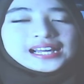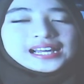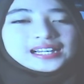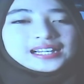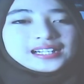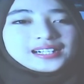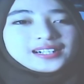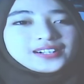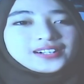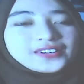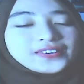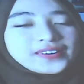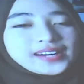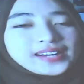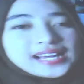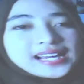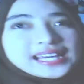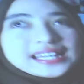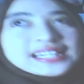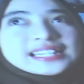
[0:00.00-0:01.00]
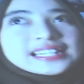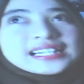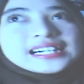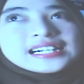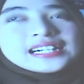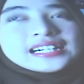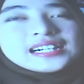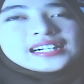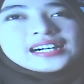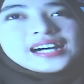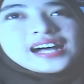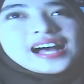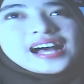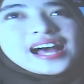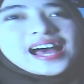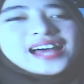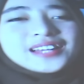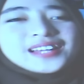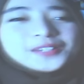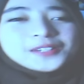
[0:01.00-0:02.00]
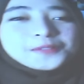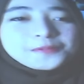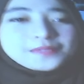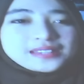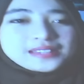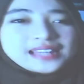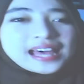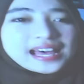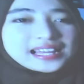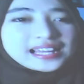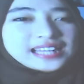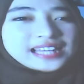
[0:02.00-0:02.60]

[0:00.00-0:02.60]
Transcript: All right. I love that.